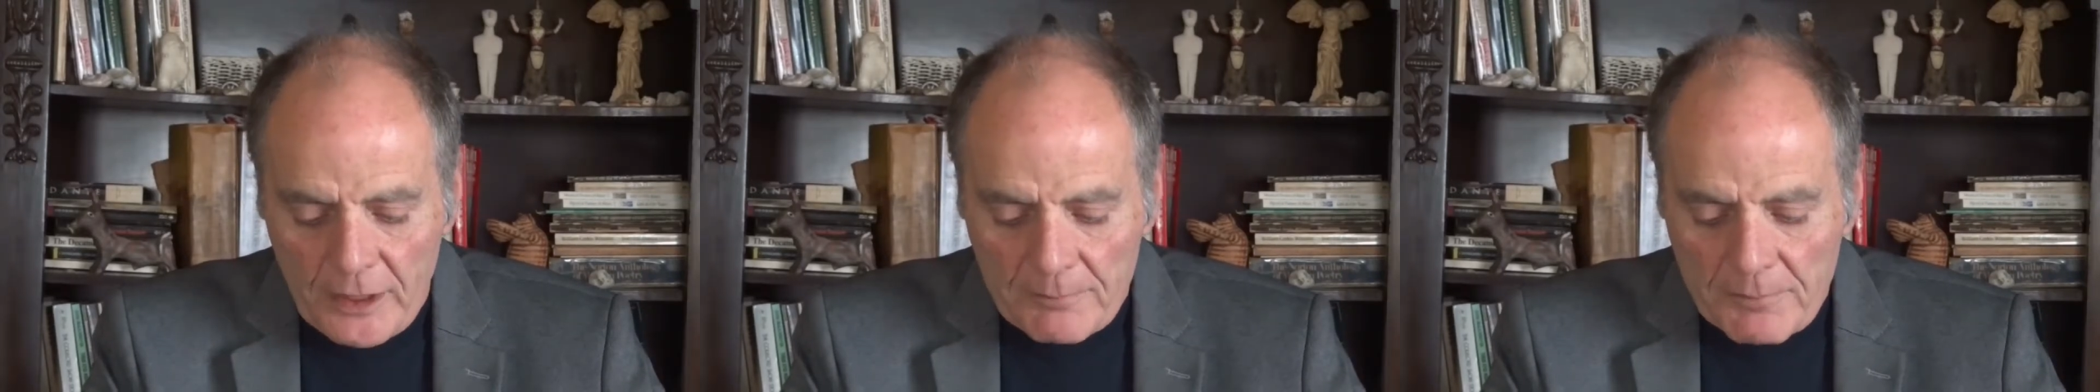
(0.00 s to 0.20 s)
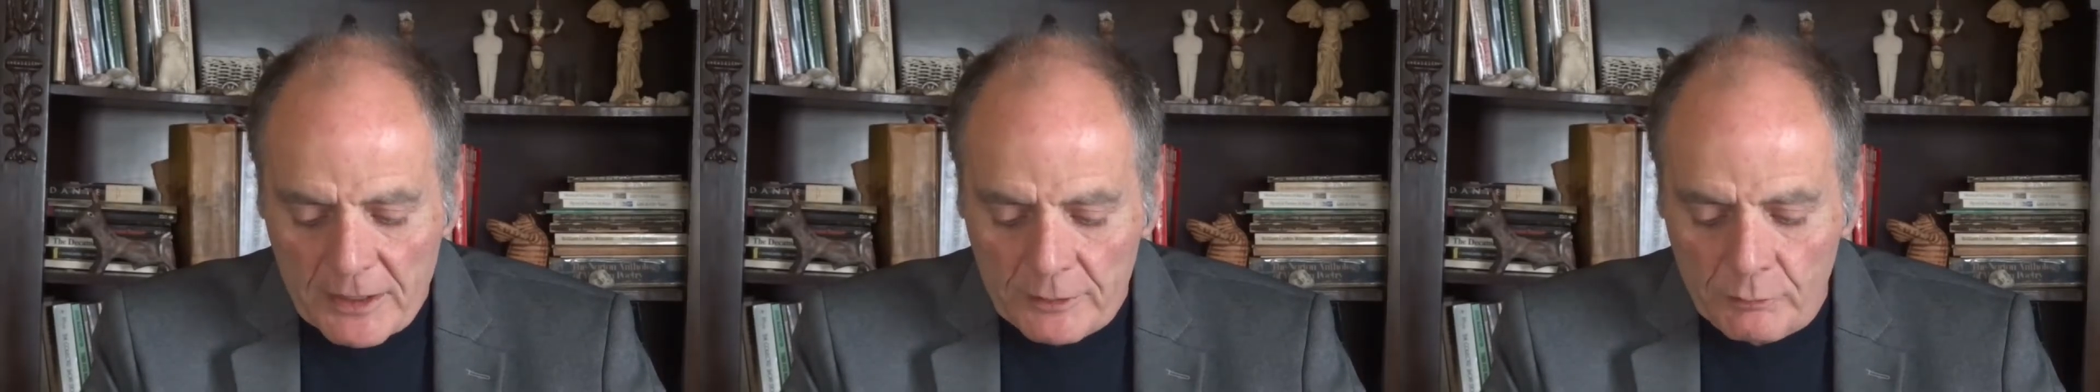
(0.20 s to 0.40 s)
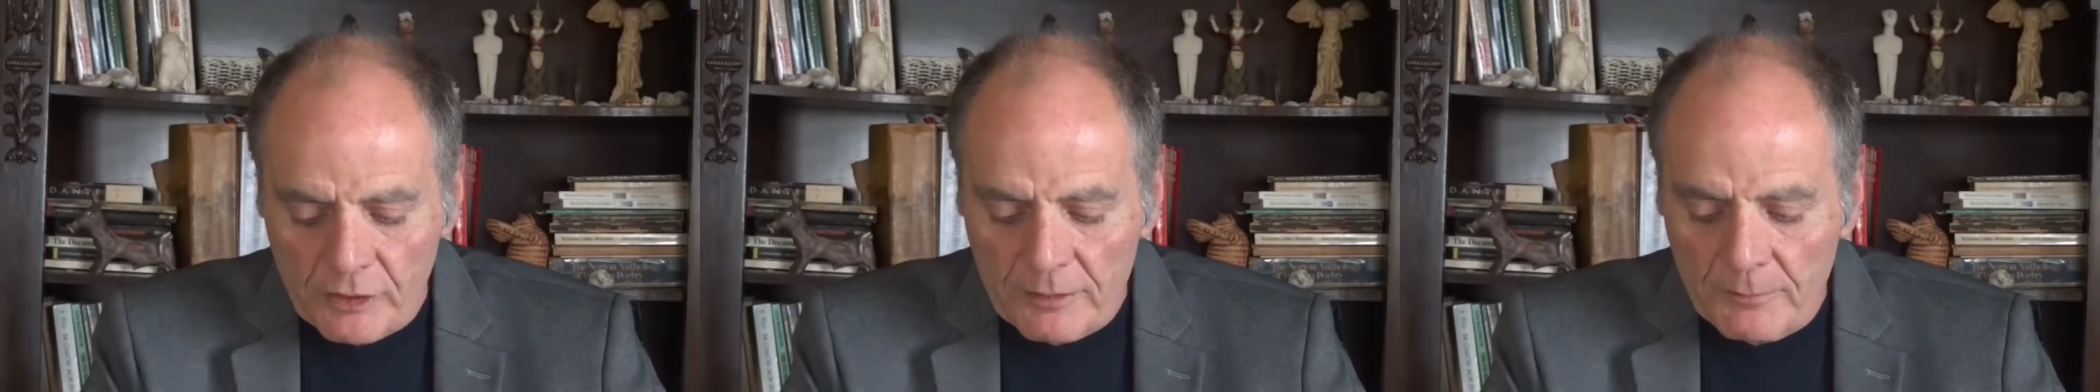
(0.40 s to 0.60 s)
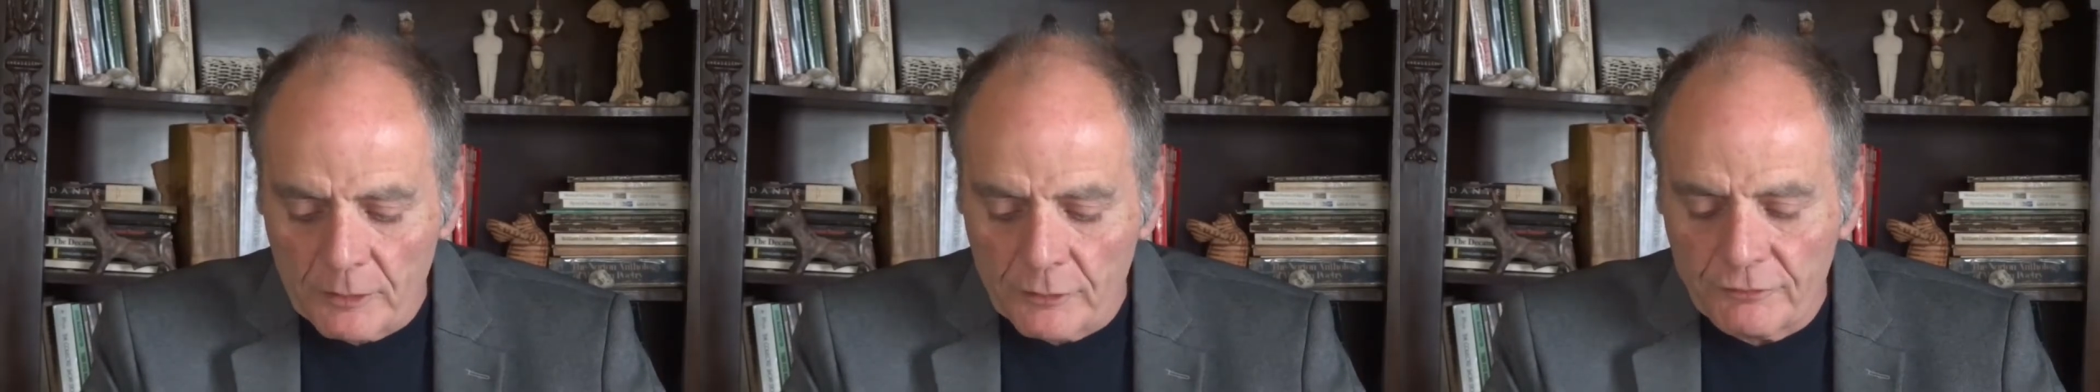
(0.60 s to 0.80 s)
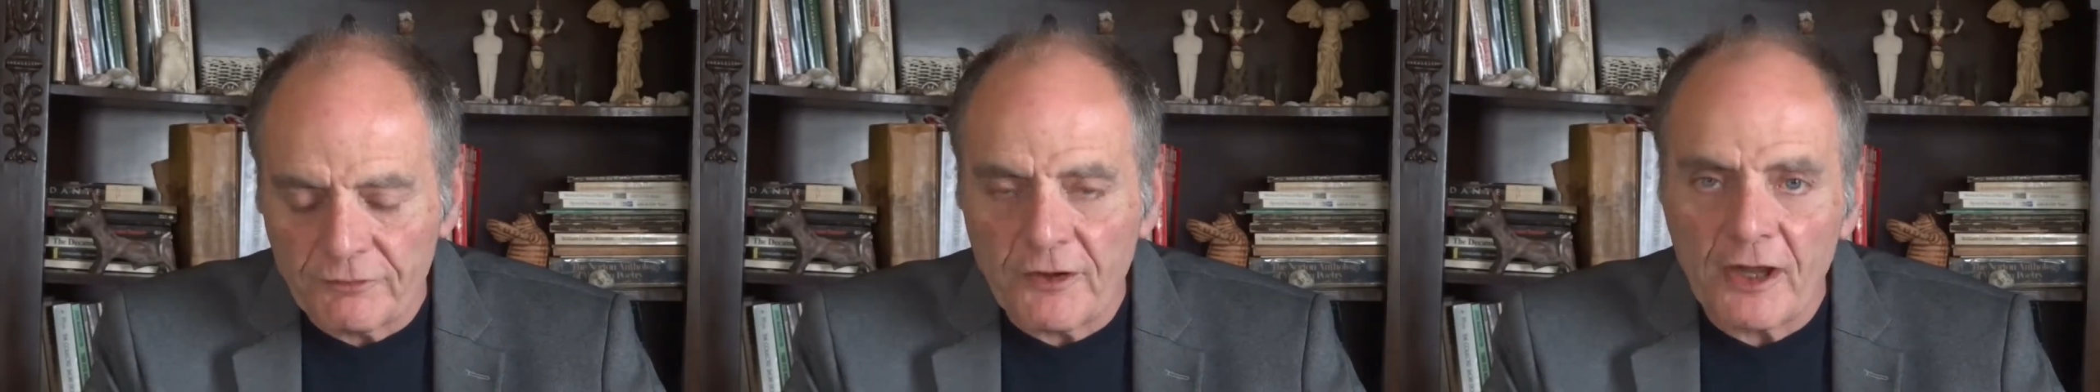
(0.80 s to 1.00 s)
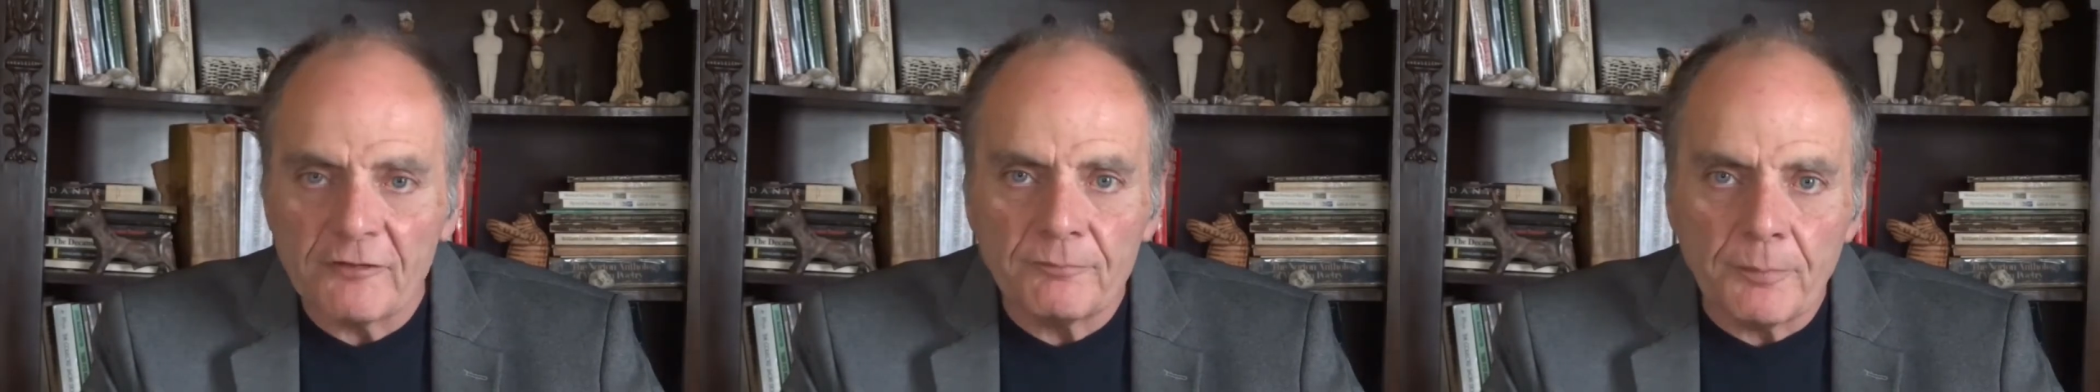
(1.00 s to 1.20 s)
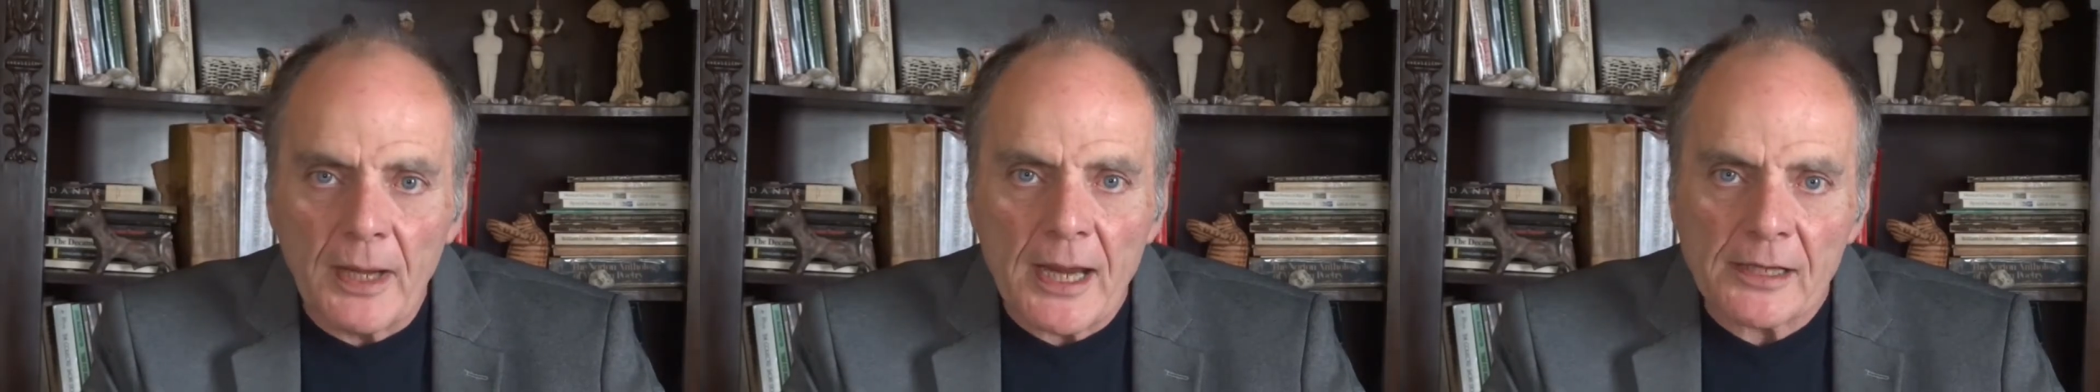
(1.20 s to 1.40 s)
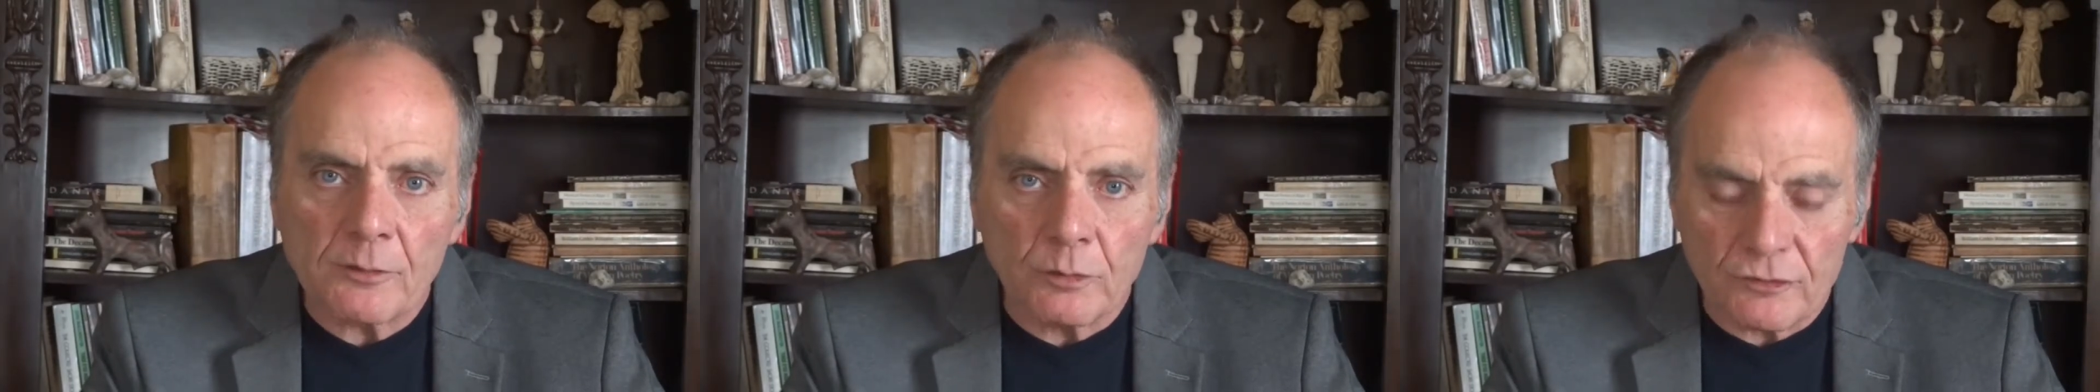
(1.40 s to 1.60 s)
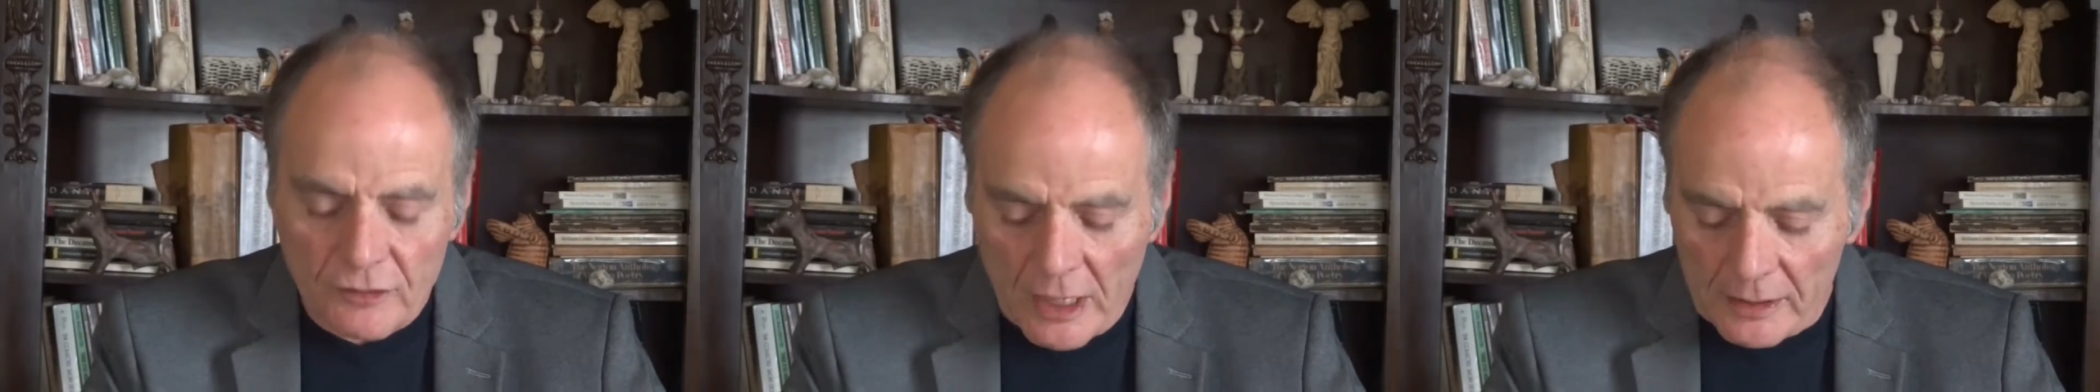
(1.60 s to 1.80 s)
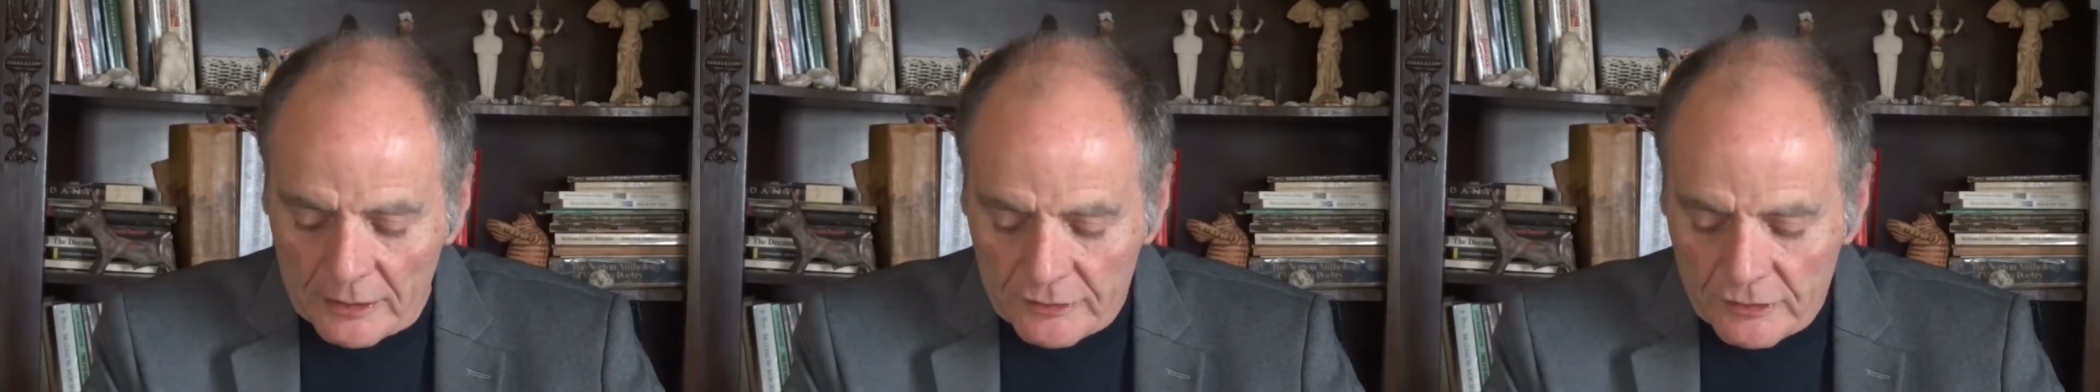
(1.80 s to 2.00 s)
My grandmother 5 back was
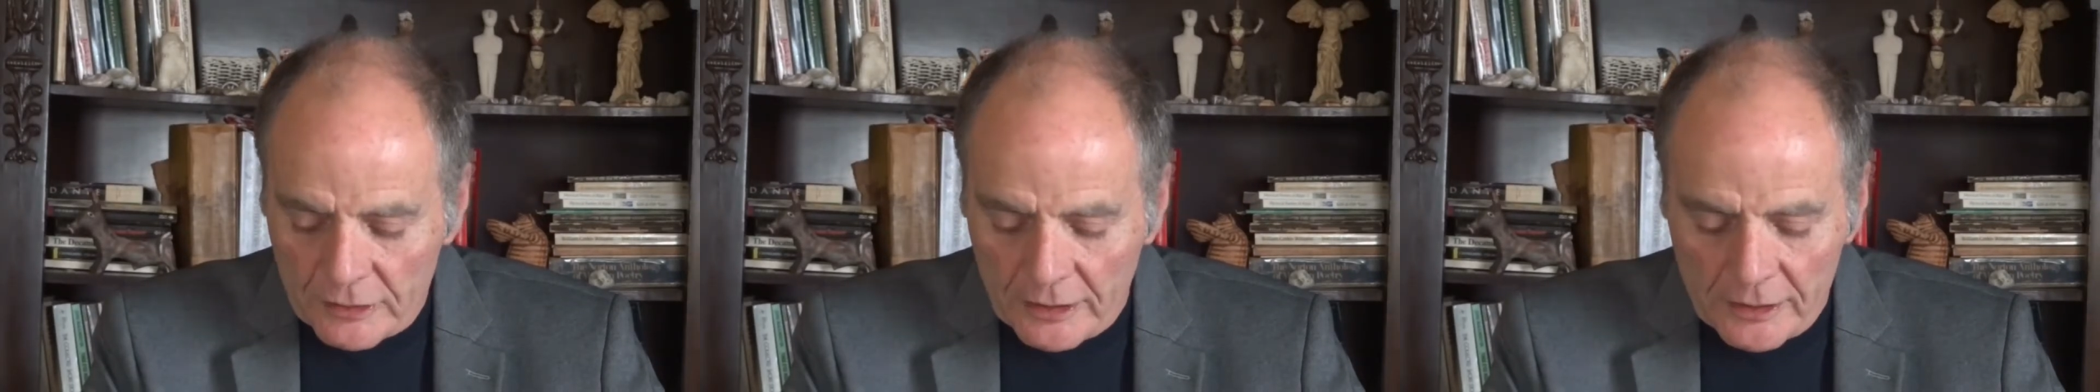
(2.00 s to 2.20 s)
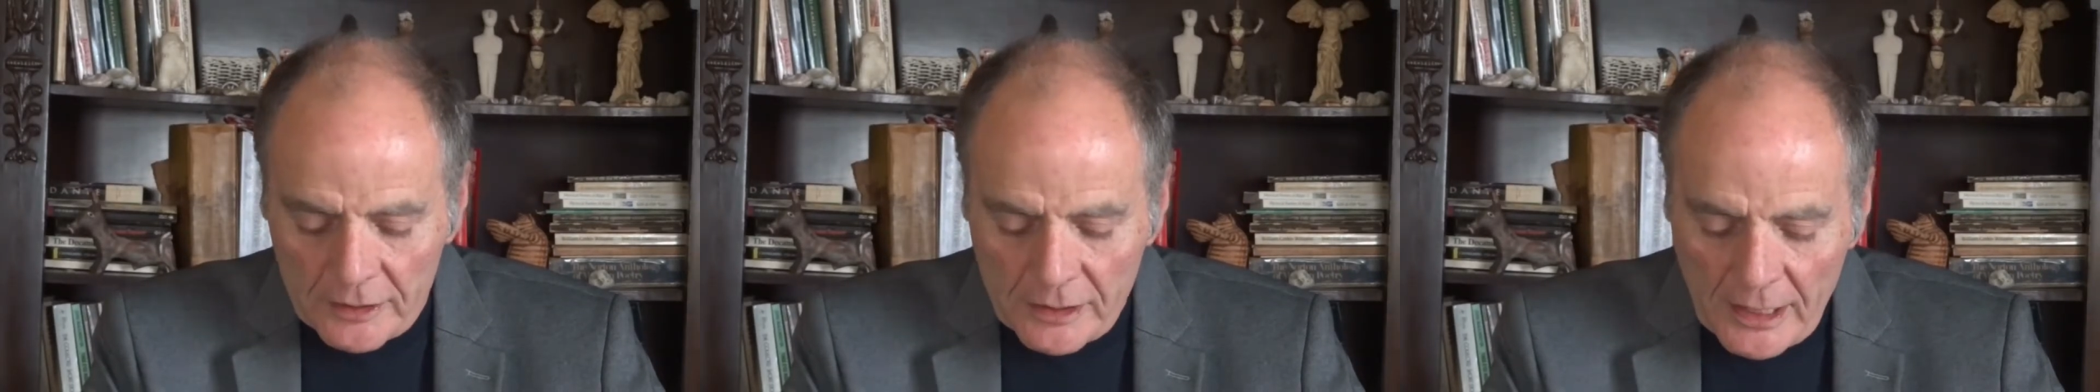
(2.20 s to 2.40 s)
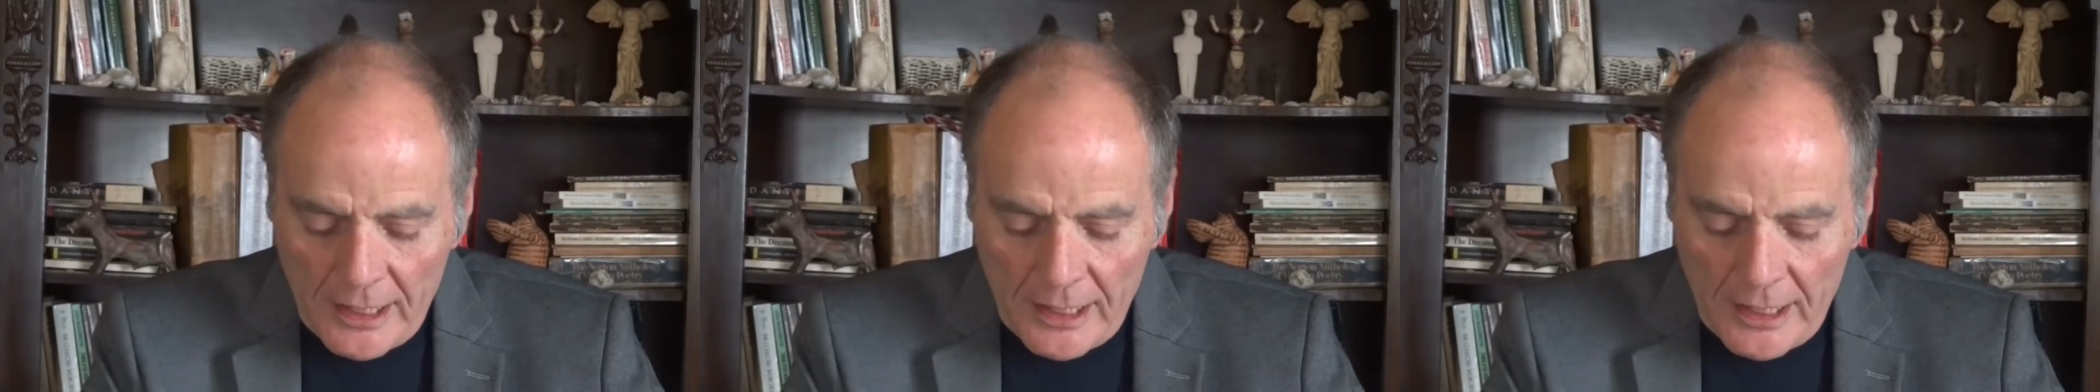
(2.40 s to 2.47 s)
Alashaya,